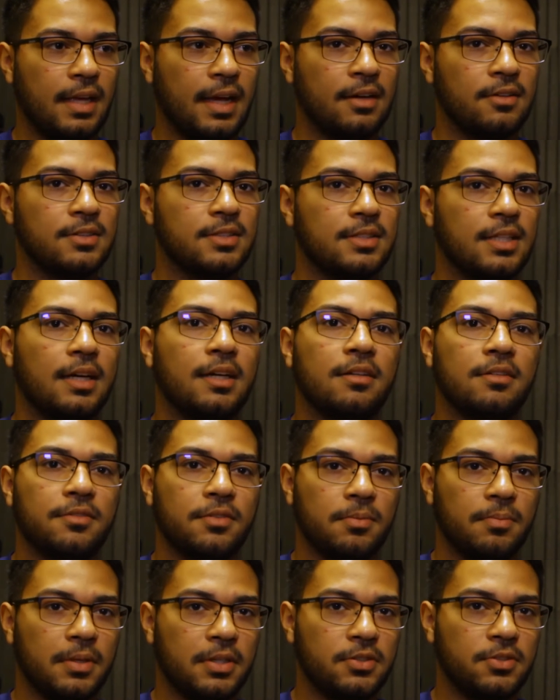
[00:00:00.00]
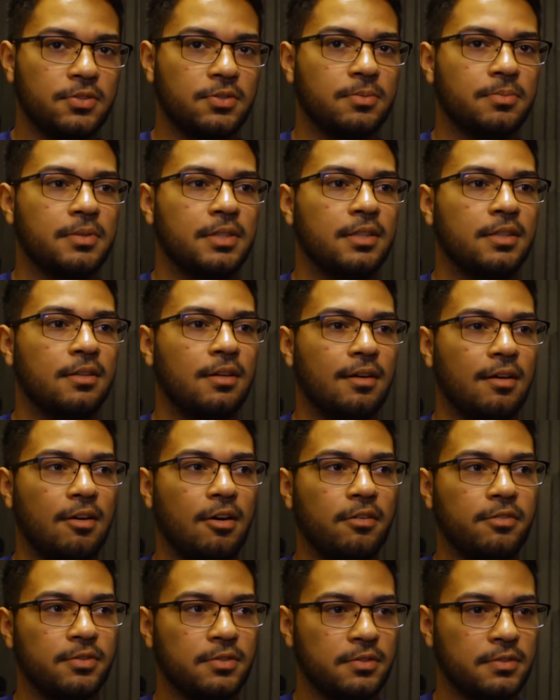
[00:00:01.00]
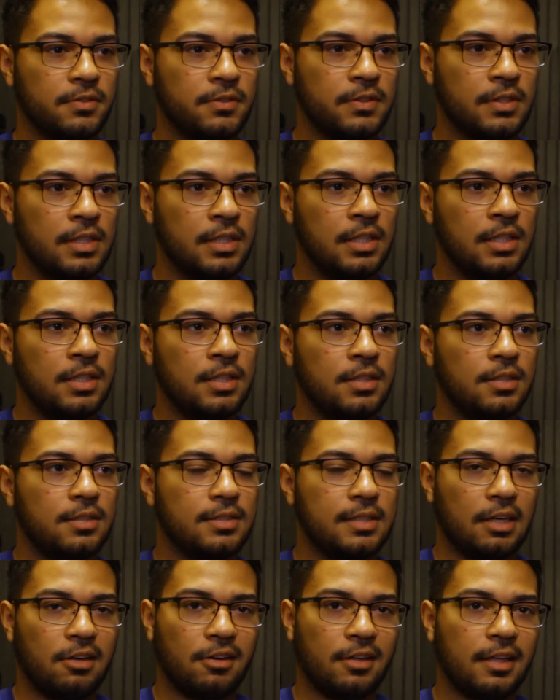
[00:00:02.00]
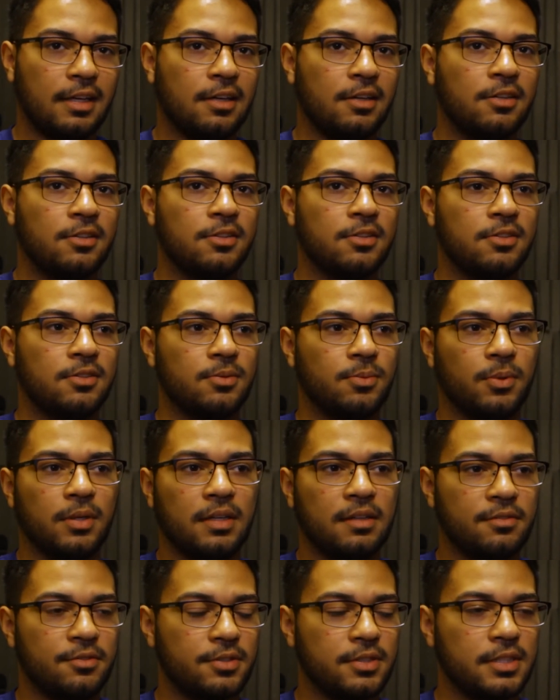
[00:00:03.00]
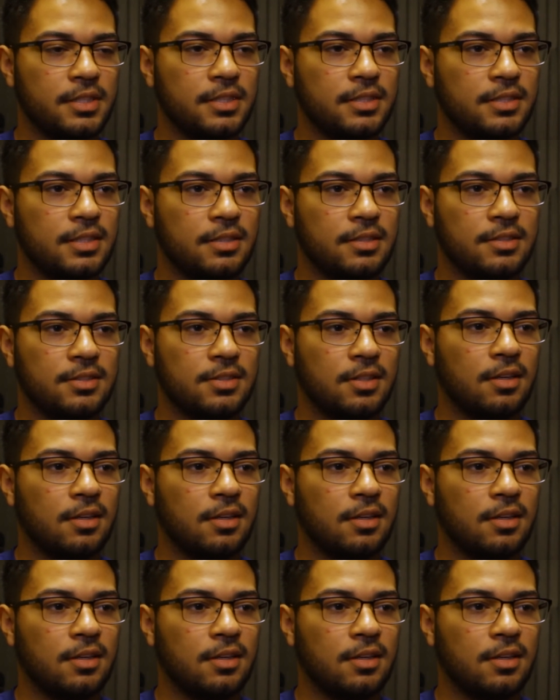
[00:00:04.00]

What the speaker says: outside of your bedroom and off of SoundCloud or whatever it is that it's